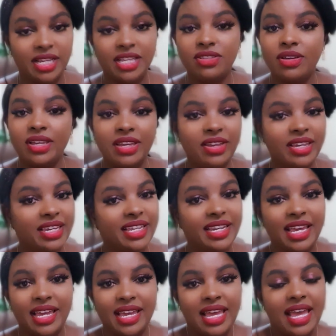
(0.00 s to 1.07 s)

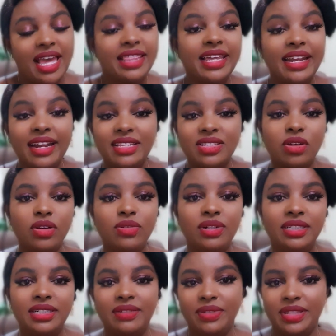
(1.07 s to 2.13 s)
The rest, God
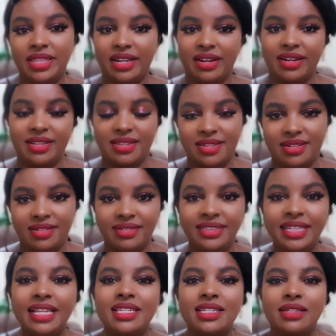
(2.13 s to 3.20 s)
will deal with the rest.
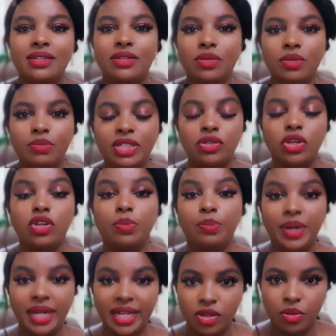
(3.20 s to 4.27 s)
Just make sure you
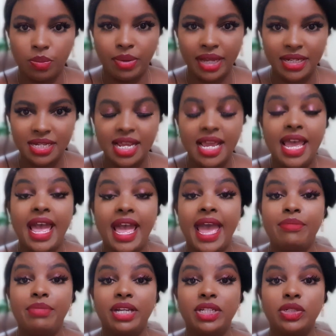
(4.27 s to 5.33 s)
play your part
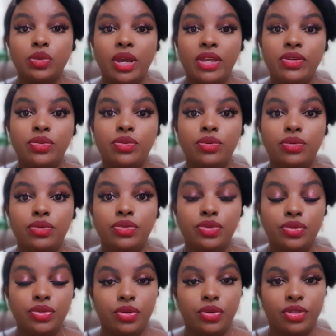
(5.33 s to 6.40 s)
and make sure you
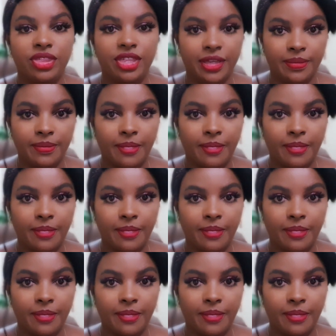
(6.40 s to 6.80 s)
do your thing.